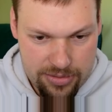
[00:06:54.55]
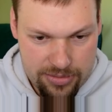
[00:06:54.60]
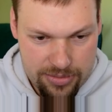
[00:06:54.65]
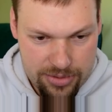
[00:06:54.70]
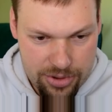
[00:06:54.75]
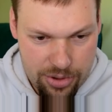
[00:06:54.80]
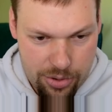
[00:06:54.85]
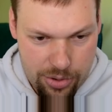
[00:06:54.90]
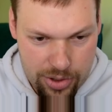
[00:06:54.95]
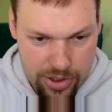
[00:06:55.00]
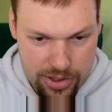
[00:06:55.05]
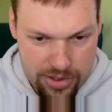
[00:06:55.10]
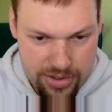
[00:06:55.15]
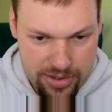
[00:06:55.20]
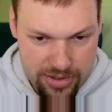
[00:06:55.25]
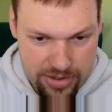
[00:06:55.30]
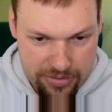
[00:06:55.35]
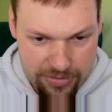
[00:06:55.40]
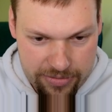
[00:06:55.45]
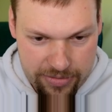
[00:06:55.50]
So you need to
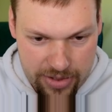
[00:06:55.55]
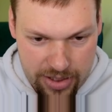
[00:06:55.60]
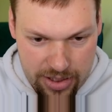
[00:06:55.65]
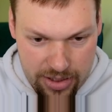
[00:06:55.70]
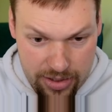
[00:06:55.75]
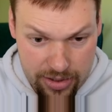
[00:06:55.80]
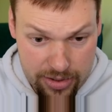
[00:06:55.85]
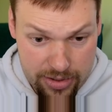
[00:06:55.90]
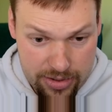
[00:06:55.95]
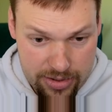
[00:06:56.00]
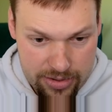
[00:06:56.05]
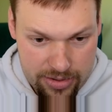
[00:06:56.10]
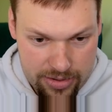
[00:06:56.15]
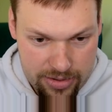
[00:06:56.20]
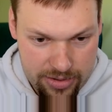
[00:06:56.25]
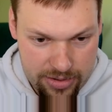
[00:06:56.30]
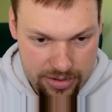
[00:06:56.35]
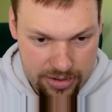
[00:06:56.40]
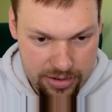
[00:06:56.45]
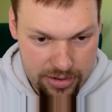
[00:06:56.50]
define
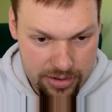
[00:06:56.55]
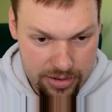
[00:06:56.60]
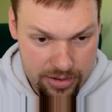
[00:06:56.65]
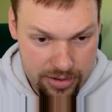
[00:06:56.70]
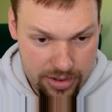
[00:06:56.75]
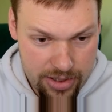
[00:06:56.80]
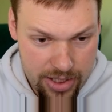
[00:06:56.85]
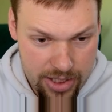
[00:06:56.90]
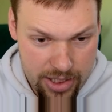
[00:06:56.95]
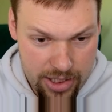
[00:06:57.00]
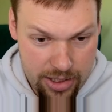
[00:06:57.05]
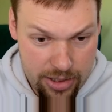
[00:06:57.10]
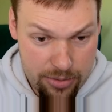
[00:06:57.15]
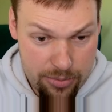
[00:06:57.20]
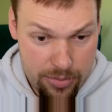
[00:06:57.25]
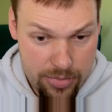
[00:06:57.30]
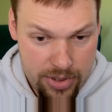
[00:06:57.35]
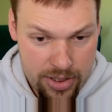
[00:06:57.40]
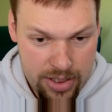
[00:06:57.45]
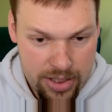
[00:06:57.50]
the
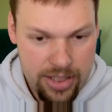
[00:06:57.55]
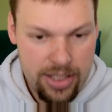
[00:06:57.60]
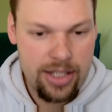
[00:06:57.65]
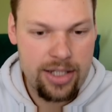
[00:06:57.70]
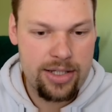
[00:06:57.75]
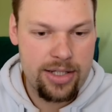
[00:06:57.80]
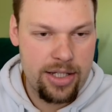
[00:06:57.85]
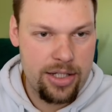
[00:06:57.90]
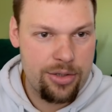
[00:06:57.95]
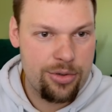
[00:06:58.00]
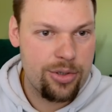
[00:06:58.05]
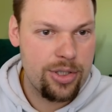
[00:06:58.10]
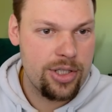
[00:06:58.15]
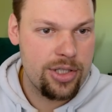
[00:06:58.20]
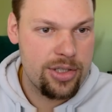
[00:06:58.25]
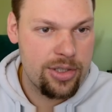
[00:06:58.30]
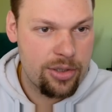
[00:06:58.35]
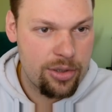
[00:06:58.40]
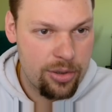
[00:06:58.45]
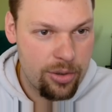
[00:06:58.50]
name, and then you
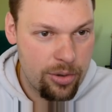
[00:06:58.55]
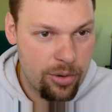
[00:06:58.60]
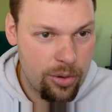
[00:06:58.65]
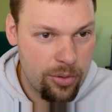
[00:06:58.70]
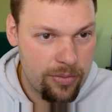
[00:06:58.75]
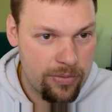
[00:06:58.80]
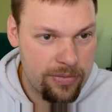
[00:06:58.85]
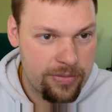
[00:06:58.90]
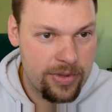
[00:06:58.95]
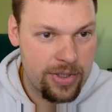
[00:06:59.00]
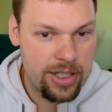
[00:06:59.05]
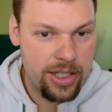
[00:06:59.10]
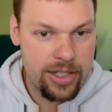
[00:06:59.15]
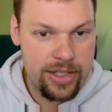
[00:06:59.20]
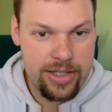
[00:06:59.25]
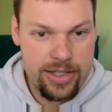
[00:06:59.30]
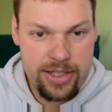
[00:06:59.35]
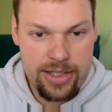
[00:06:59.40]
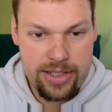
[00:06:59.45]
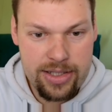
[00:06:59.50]
need to
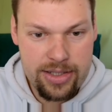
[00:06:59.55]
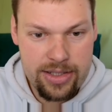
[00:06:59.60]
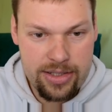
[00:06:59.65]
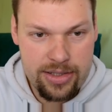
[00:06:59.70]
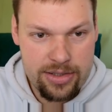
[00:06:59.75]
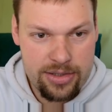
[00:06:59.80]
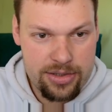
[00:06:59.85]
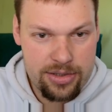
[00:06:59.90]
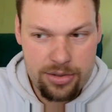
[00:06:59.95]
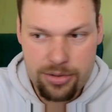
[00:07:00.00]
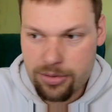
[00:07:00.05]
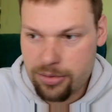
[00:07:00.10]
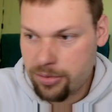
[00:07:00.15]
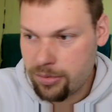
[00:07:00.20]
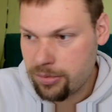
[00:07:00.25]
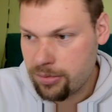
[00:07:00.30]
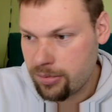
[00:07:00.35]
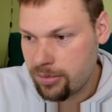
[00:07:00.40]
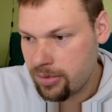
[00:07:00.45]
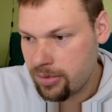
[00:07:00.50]
find it. So